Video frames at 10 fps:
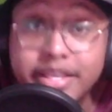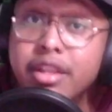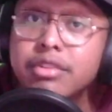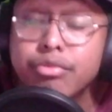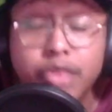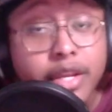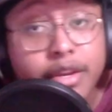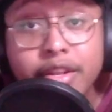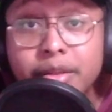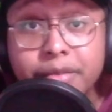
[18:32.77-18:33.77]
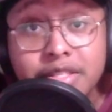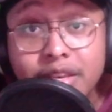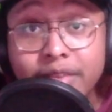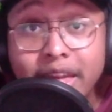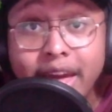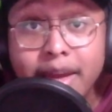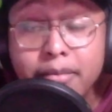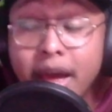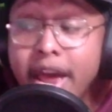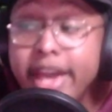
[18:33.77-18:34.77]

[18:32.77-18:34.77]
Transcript: He looks really good in the receiving game.